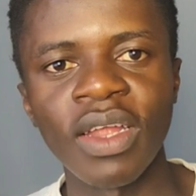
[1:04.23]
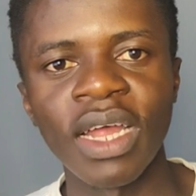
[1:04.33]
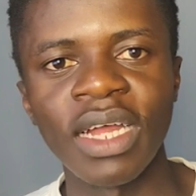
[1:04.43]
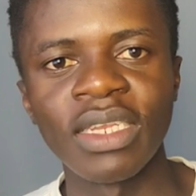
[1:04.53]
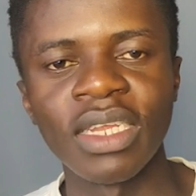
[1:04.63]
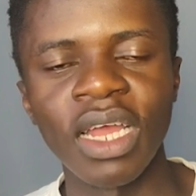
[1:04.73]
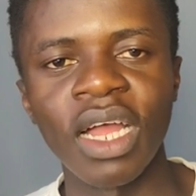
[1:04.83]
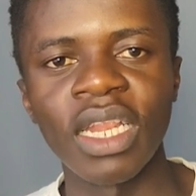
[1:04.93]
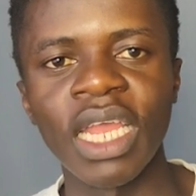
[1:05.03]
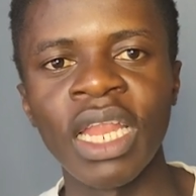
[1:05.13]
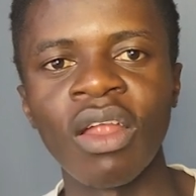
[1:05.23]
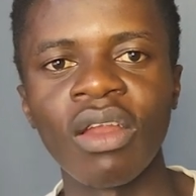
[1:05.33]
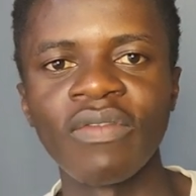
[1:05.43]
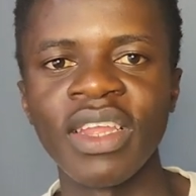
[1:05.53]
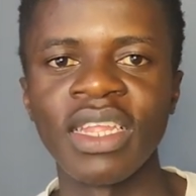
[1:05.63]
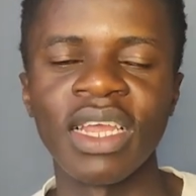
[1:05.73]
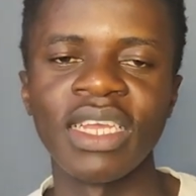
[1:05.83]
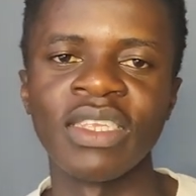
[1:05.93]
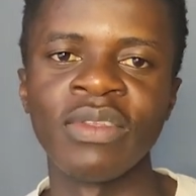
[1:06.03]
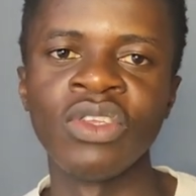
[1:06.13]
that a lot of data
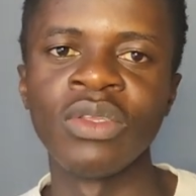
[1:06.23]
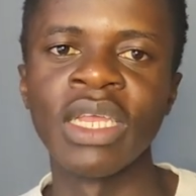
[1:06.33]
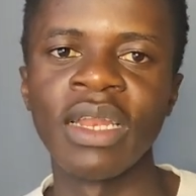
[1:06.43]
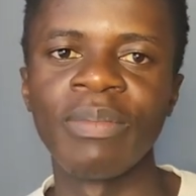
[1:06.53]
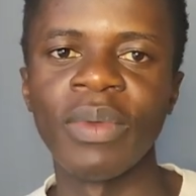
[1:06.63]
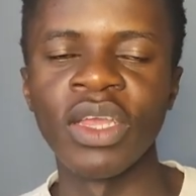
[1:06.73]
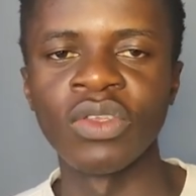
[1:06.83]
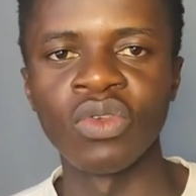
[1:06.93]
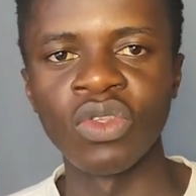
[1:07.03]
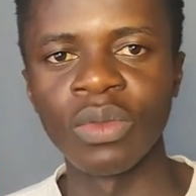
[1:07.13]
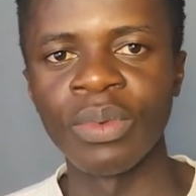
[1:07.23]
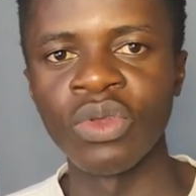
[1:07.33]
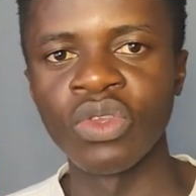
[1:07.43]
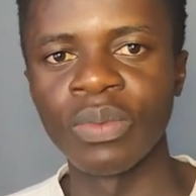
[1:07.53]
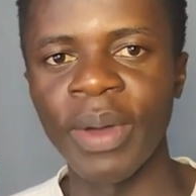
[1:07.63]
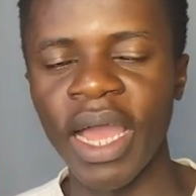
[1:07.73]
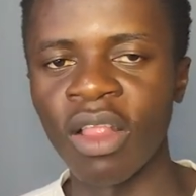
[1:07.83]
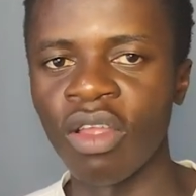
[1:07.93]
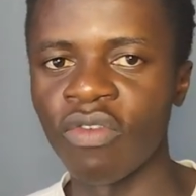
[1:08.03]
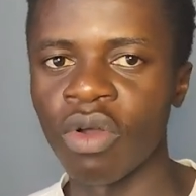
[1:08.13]
is going to be used by a
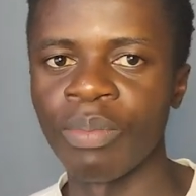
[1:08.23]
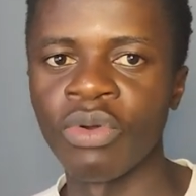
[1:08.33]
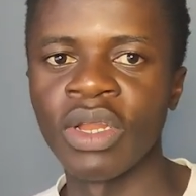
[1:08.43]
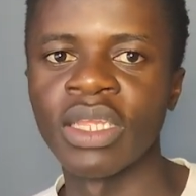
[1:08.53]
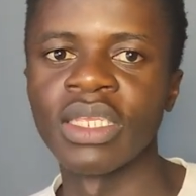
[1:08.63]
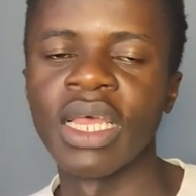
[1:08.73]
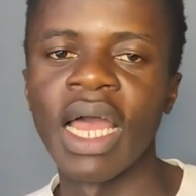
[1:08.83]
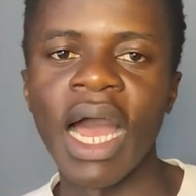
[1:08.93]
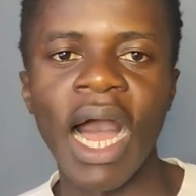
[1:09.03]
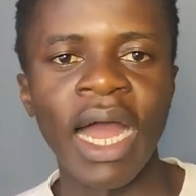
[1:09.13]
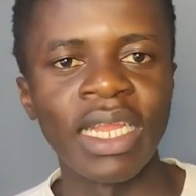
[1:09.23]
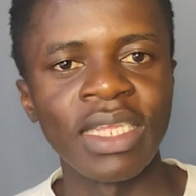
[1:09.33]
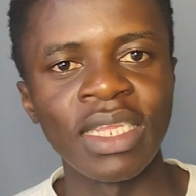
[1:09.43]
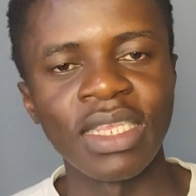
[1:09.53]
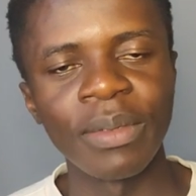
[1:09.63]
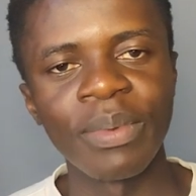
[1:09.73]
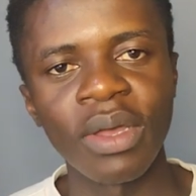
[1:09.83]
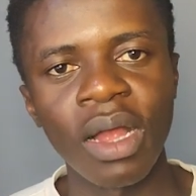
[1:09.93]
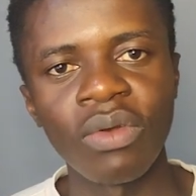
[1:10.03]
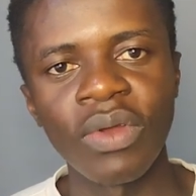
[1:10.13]
lot of components. And in a
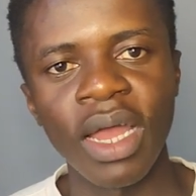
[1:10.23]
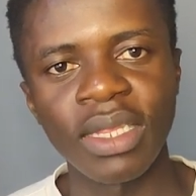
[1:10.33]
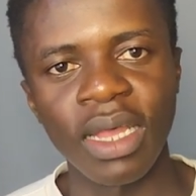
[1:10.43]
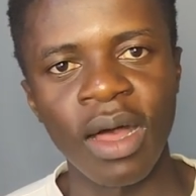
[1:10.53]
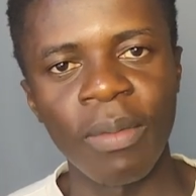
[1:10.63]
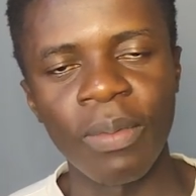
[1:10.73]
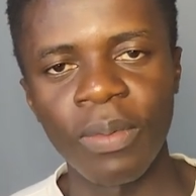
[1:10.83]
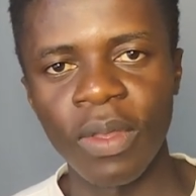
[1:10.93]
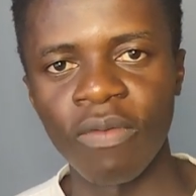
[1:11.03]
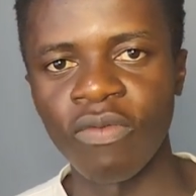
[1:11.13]
typical React app, a